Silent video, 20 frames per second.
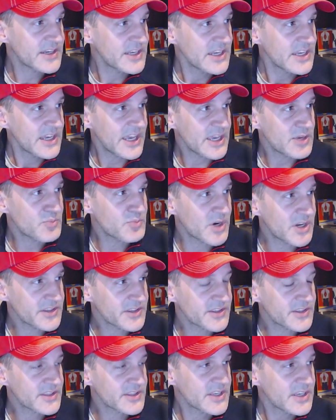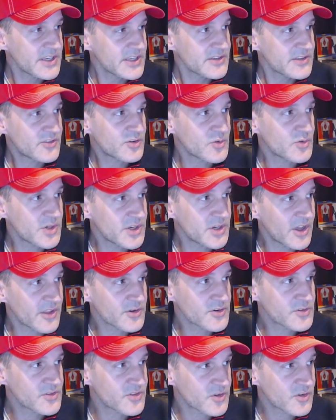a button to another
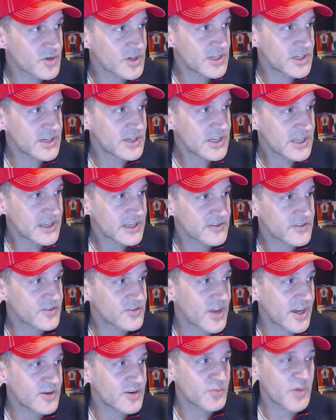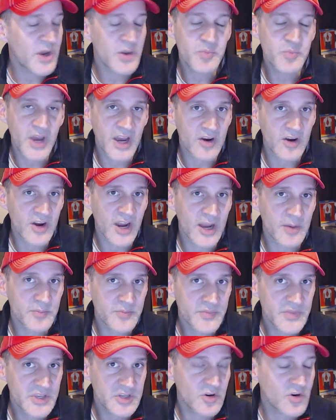screen inside of my Power App.
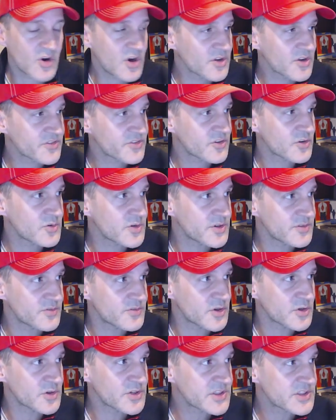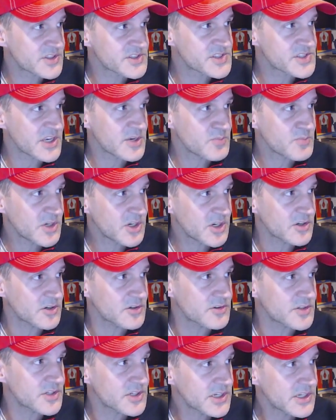It'll also invoke the same
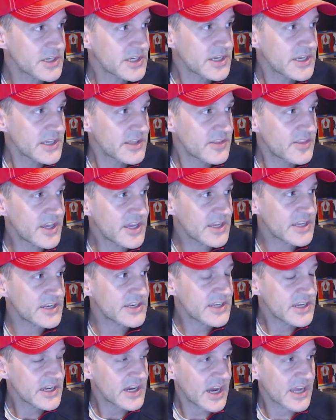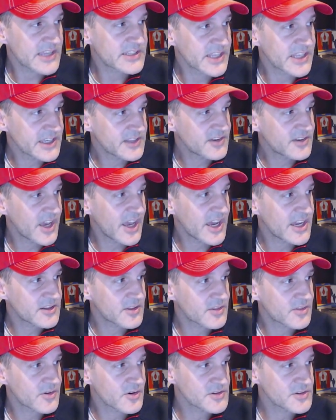code. Then I'd like to add a
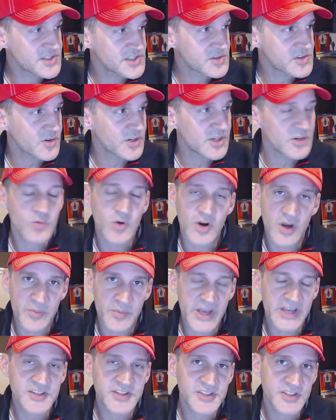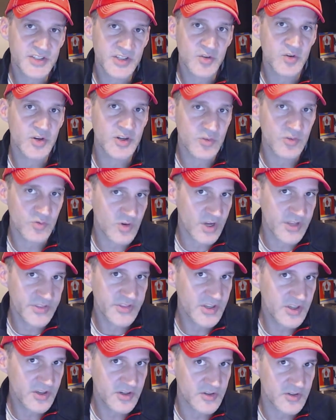third screen where I'm actually going to run the
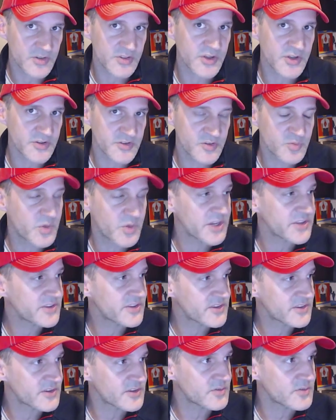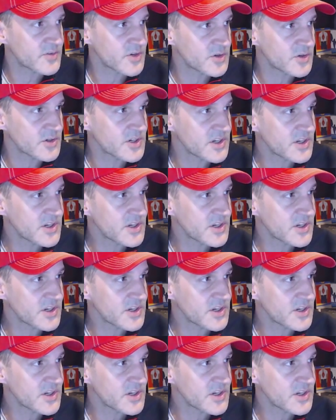code those buttons invoke.